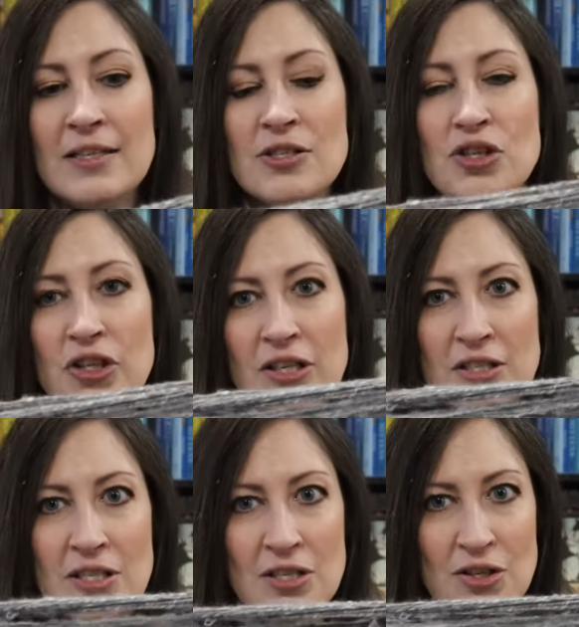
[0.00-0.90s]
it's good
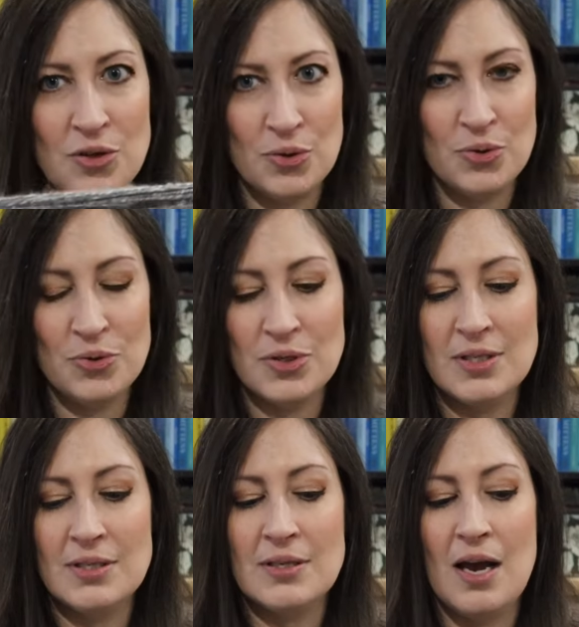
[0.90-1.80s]
to
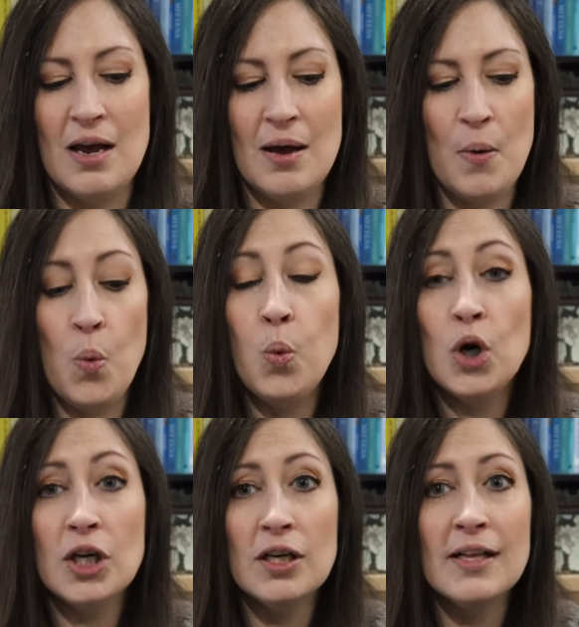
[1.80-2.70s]
use
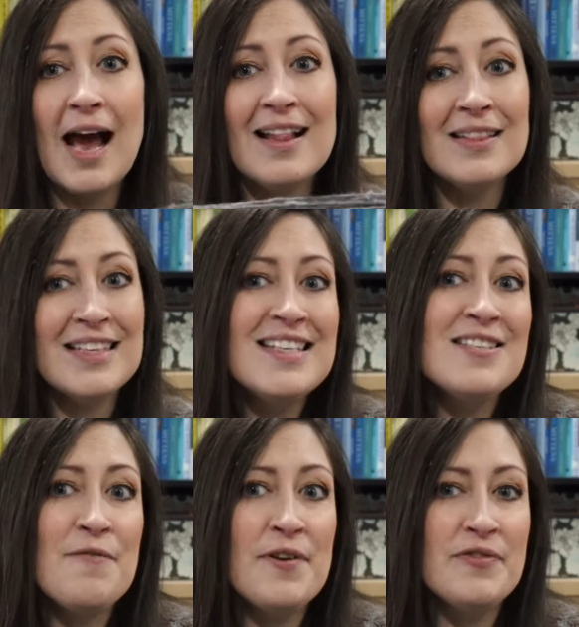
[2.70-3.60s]
wool, at least
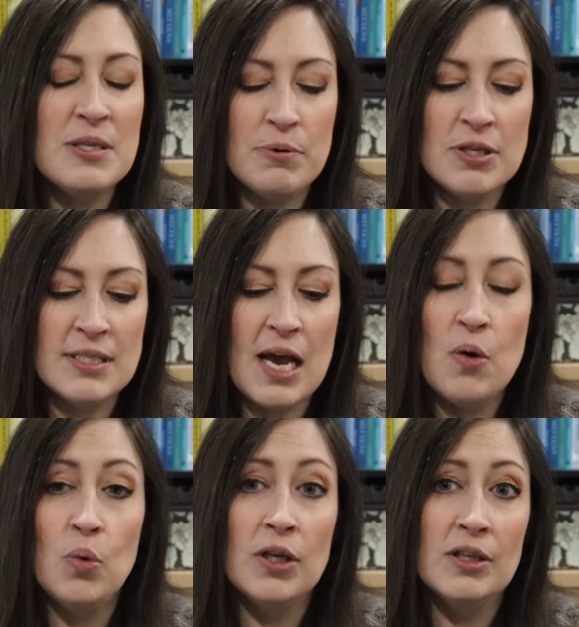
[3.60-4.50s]
50%
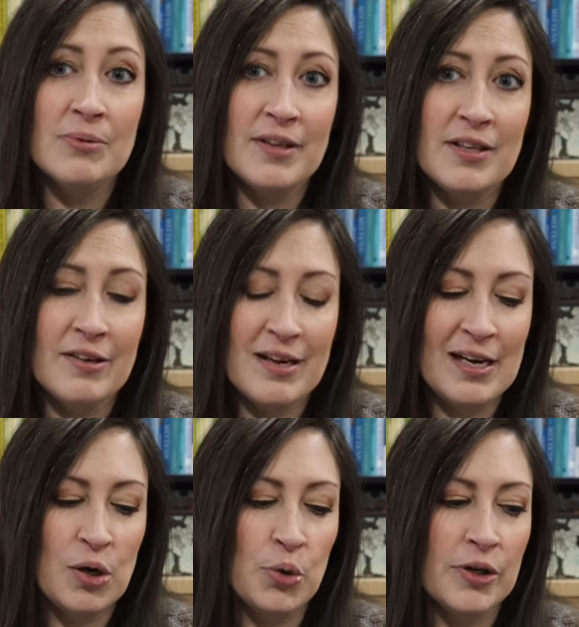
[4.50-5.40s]
wool with your
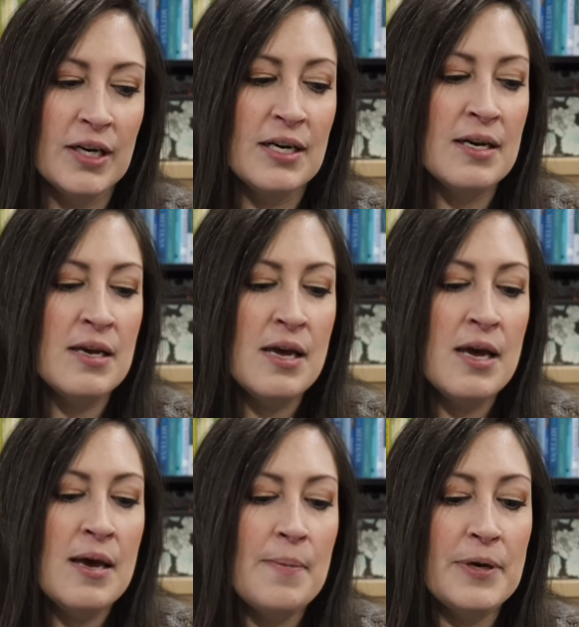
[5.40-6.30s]
Angora
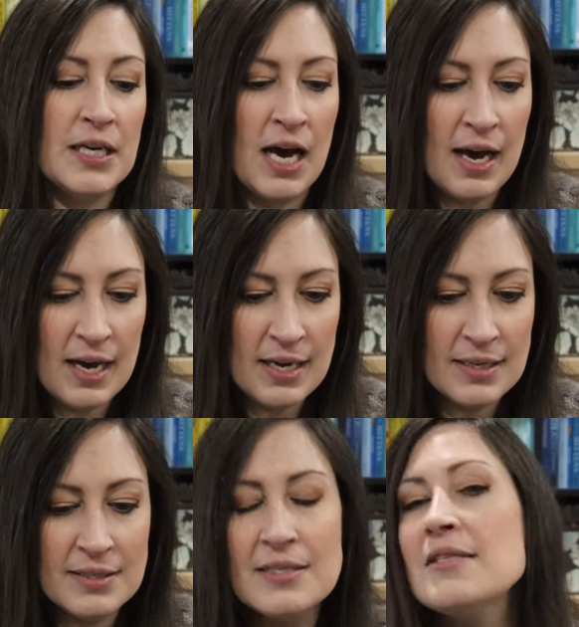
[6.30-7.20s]

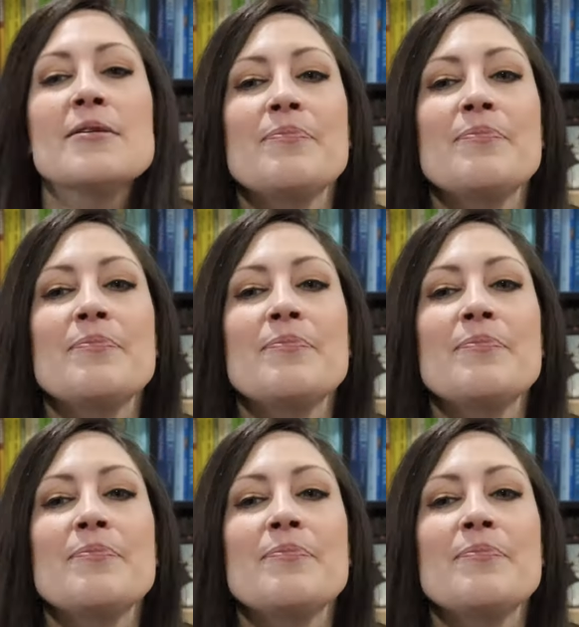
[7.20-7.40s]
because